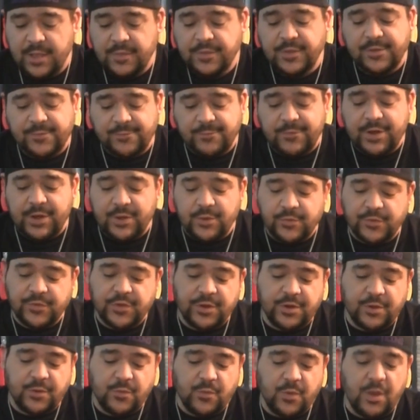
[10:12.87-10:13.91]
This video is
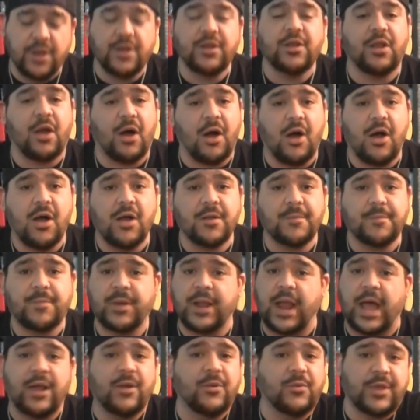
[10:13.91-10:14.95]
gonna run long,
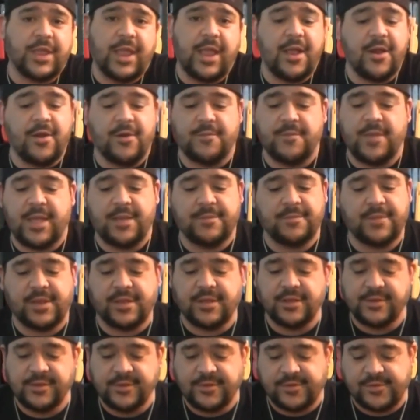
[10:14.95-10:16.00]
but I don't care, man,
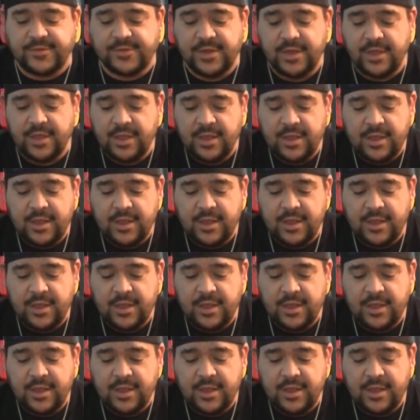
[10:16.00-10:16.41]
because